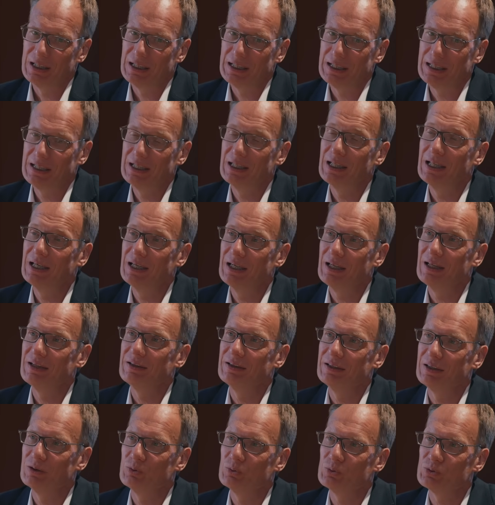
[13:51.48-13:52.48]
And then I
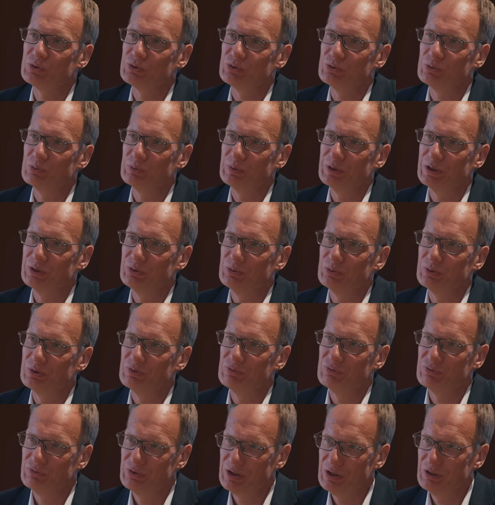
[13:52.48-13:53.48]
think also we do a
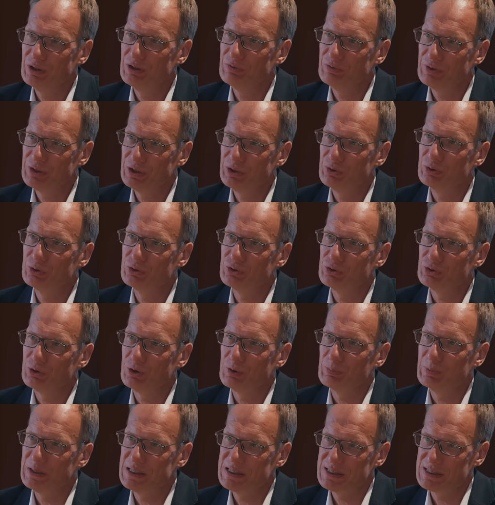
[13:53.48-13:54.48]
very, very good
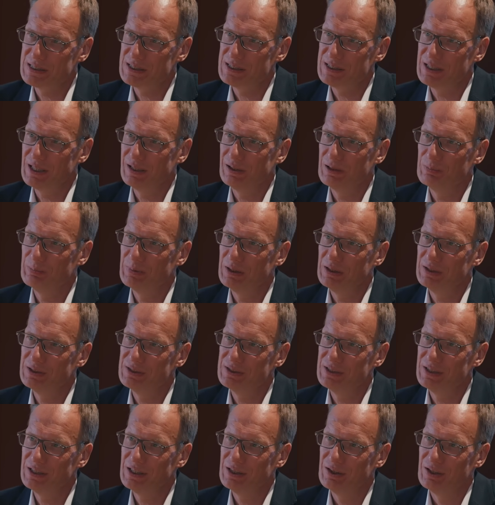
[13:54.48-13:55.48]
job at
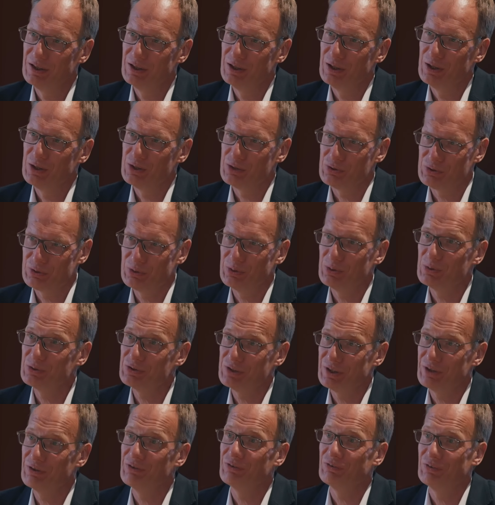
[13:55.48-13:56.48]
sustainability. So those
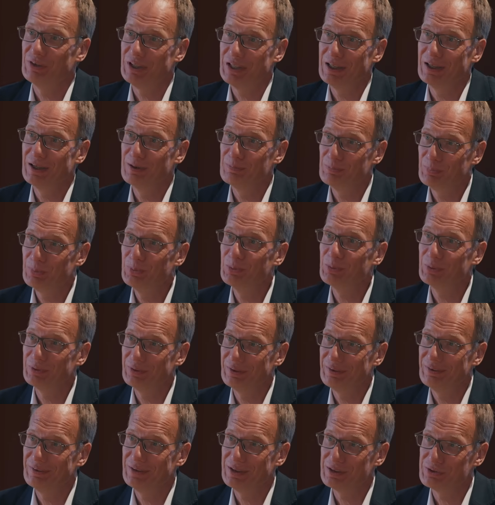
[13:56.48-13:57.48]
are three
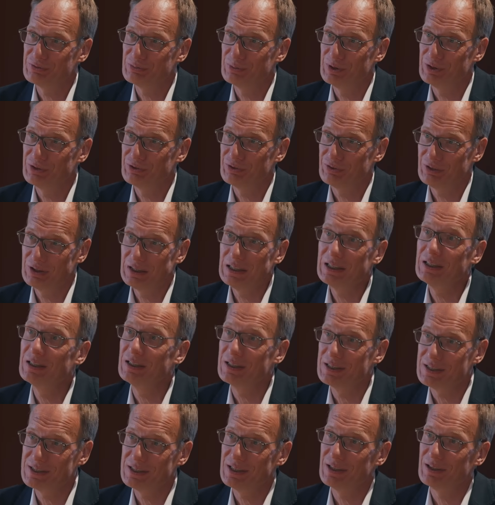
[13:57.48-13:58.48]
important things which
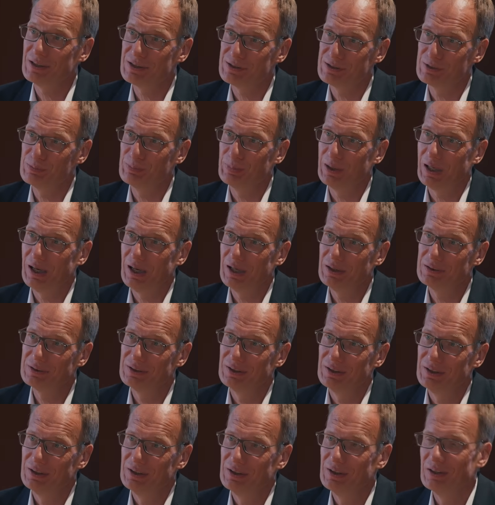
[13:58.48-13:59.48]
clearly set us apart.
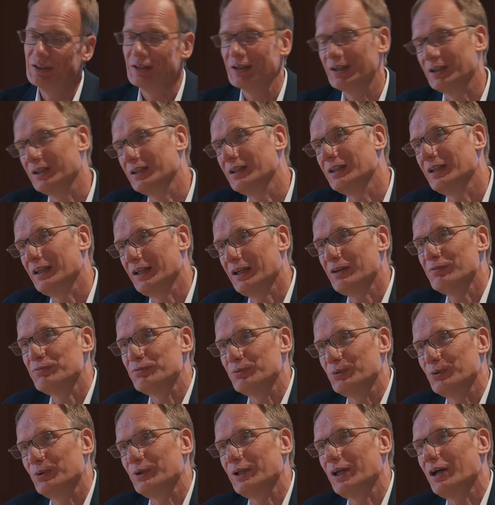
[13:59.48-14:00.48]
And
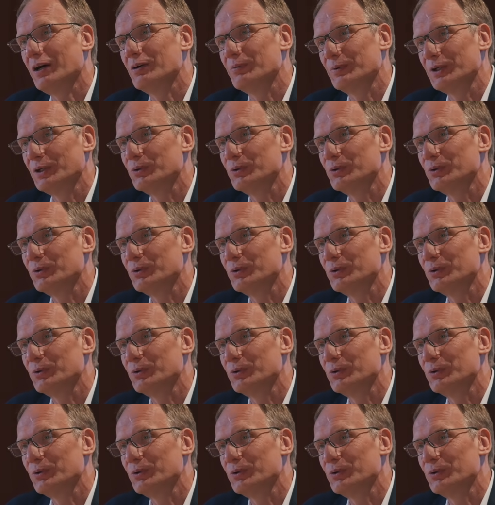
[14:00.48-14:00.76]
therefore, yeah, we